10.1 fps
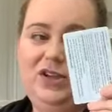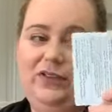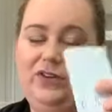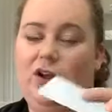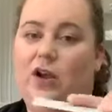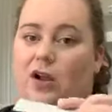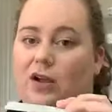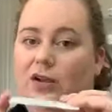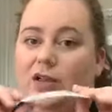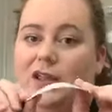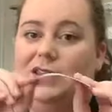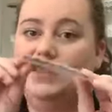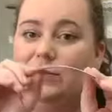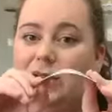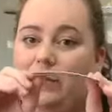gift card,
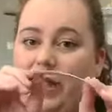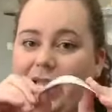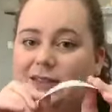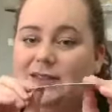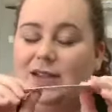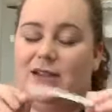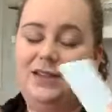something plastic.